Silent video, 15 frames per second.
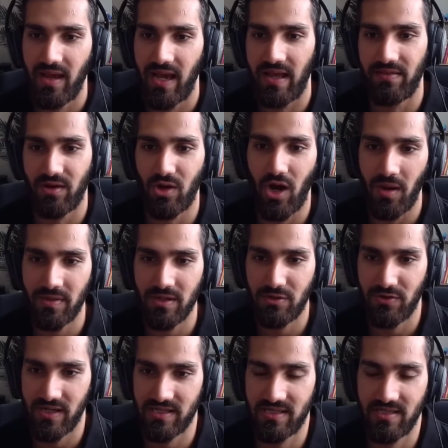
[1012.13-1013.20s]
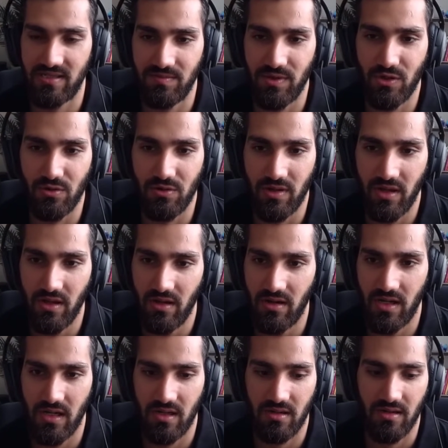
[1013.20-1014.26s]
And the common criticism you'll
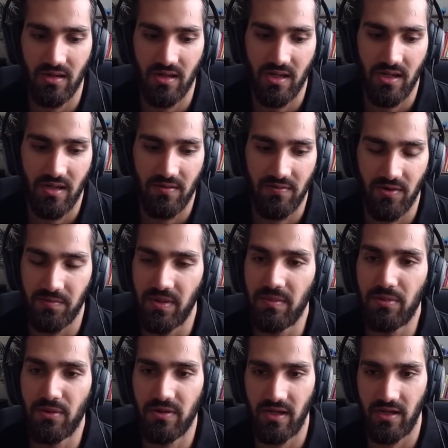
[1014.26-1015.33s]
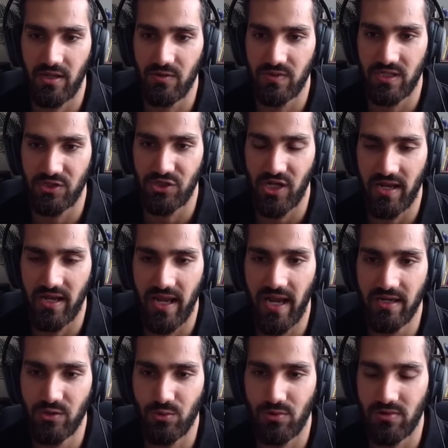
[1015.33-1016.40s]
hear from people that are using Gen
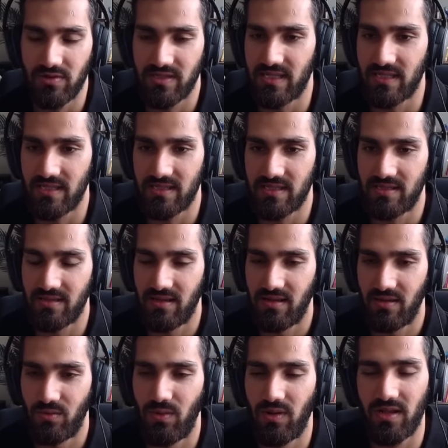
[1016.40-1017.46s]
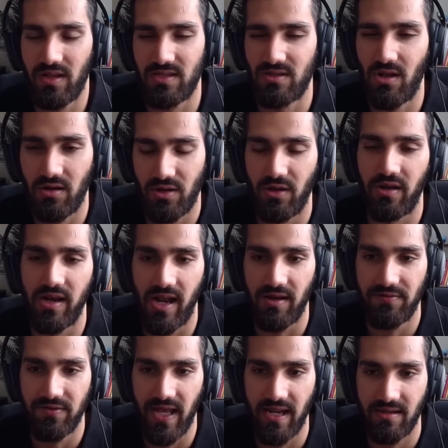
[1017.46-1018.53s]
AI tools is, well, it's not good
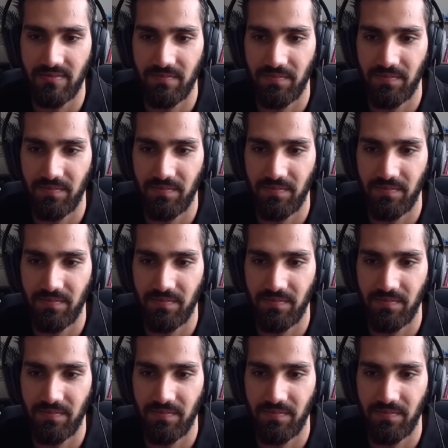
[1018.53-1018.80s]
enough yet.